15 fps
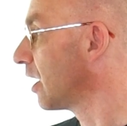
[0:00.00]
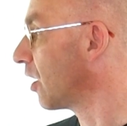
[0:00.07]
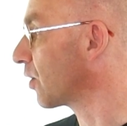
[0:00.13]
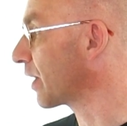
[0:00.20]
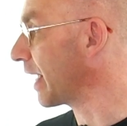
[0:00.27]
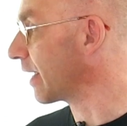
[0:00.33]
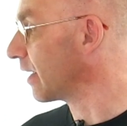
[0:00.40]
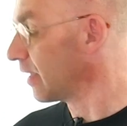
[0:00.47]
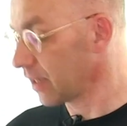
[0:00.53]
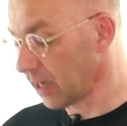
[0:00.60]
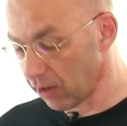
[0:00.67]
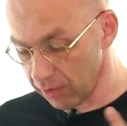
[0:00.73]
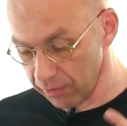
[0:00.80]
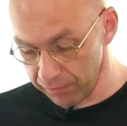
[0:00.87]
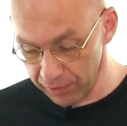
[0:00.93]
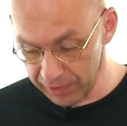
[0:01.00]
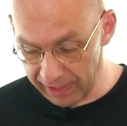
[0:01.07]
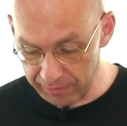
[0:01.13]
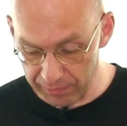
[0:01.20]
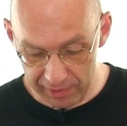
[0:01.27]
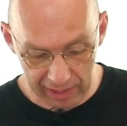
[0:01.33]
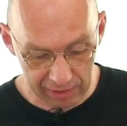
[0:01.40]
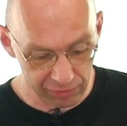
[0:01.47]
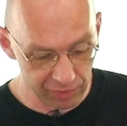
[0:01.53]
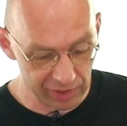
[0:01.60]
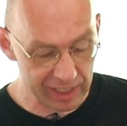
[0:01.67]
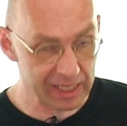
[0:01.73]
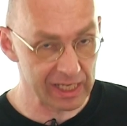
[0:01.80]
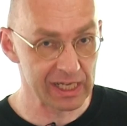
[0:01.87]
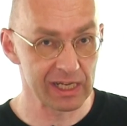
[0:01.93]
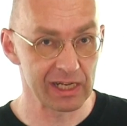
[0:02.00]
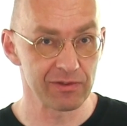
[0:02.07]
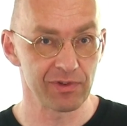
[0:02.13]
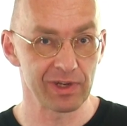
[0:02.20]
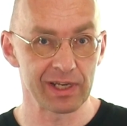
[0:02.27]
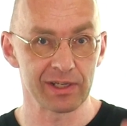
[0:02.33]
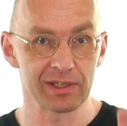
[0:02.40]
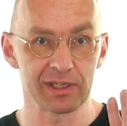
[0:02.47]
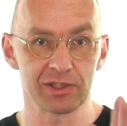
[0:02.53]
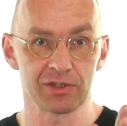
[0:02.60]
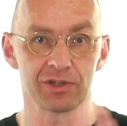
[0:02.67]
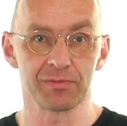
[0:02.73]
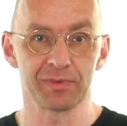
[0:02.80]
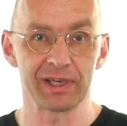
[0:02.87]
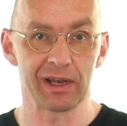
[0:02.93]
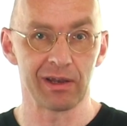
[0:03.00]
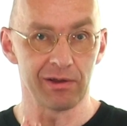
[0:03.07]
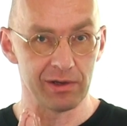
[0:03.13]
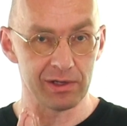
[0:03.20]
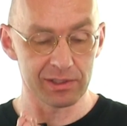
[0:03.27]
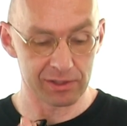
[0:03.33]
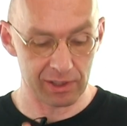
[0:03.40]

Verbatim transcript: Okay, now for that one, I really, really need you to be alert.